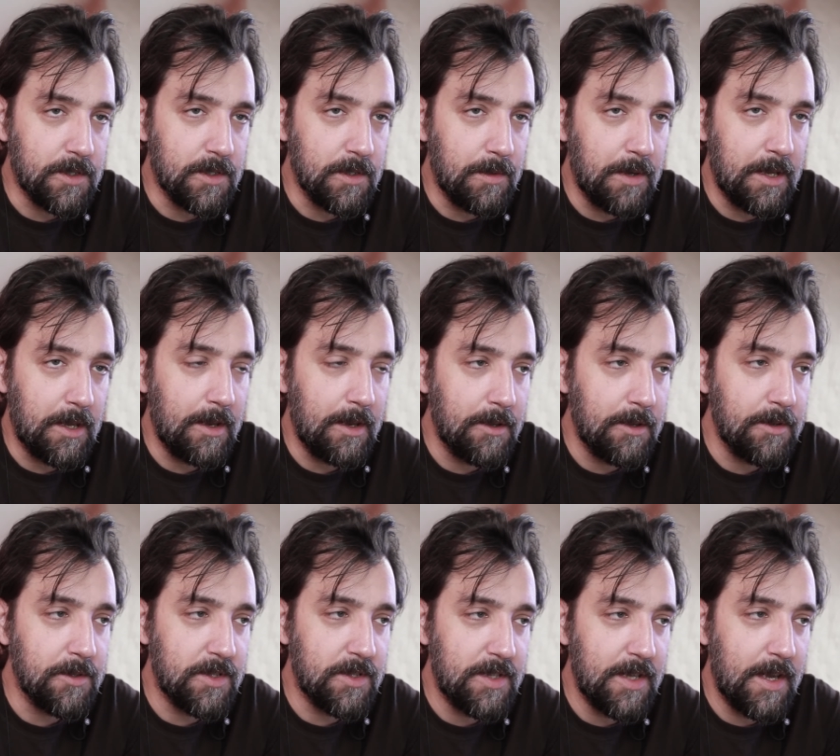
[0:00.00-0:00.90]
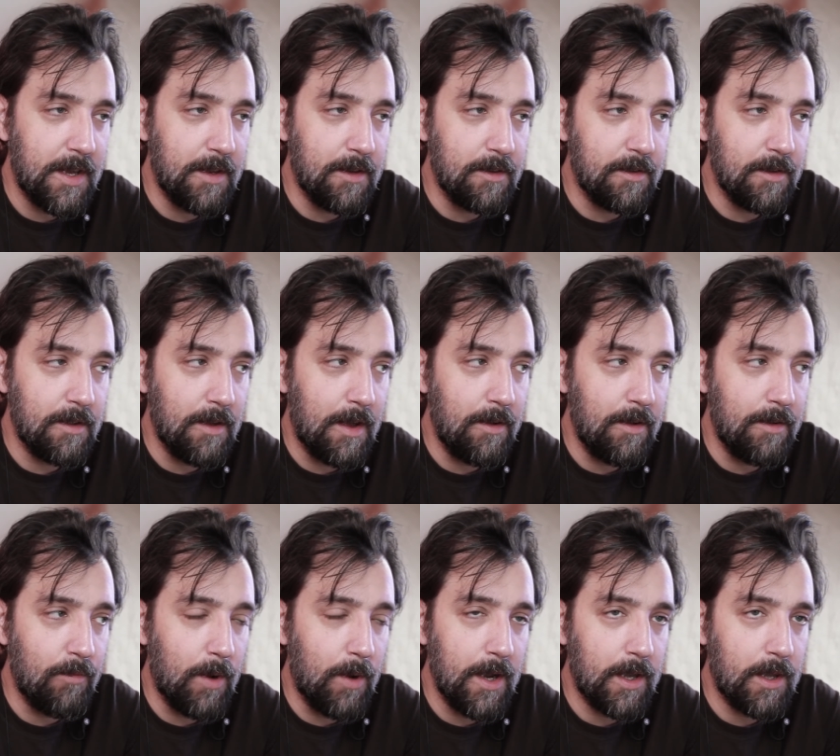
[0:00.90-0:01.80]
so I can understand uh,
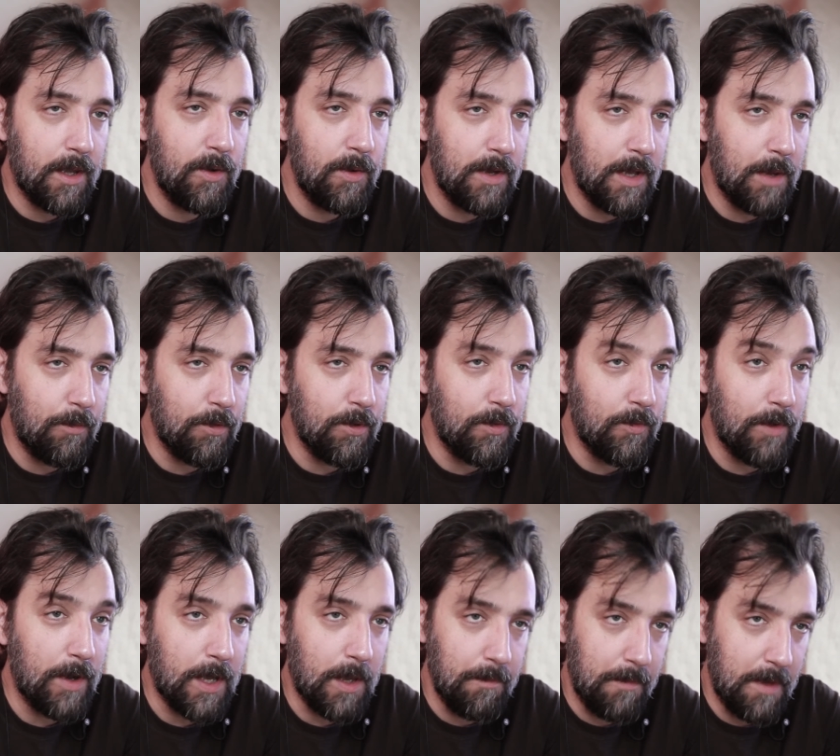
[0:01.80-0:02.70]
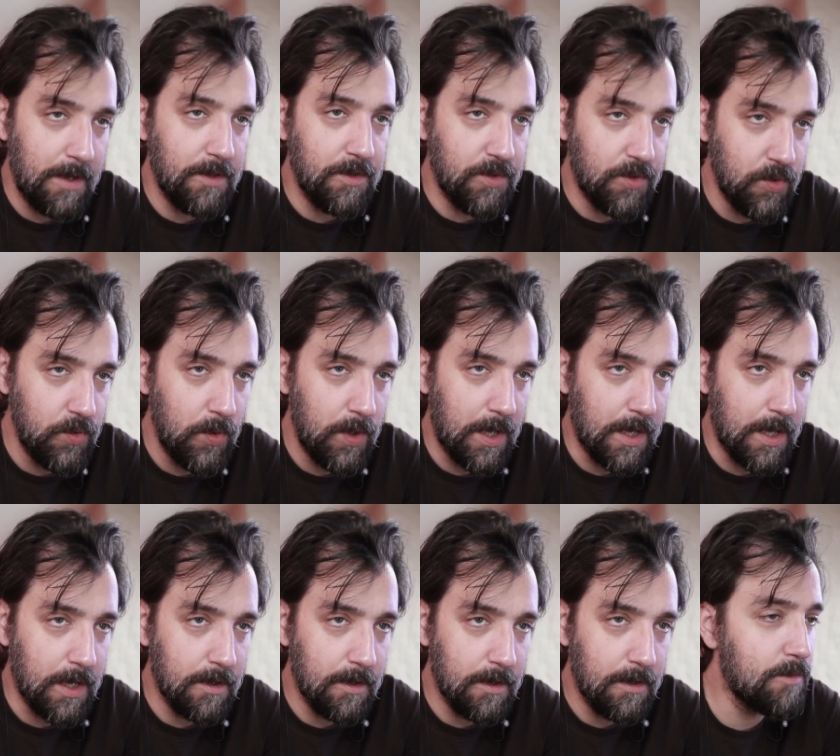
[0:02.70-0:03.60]
why Q NAP wouldn't recommend doing
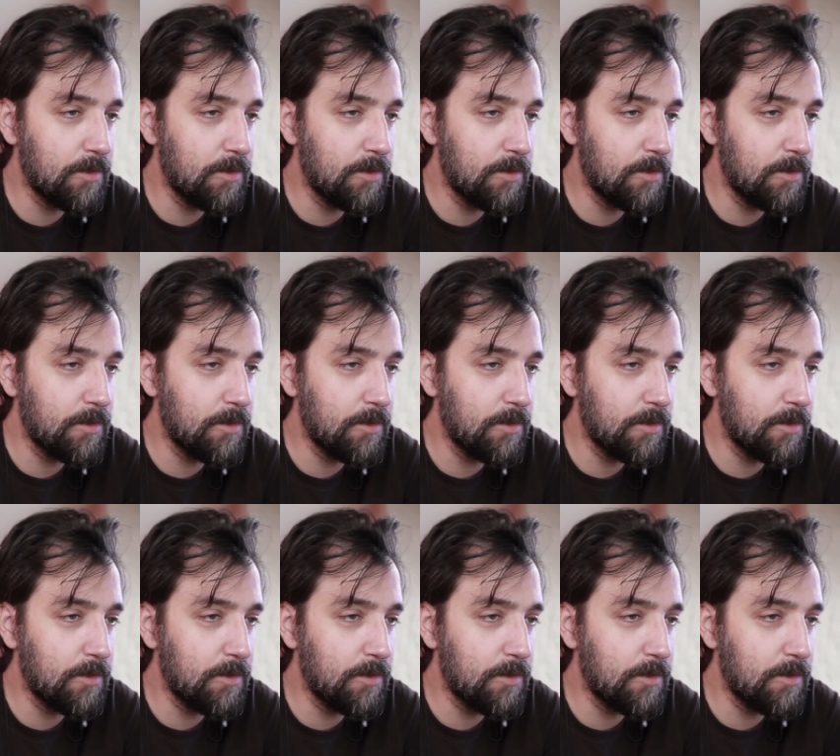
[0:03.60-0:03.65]
it.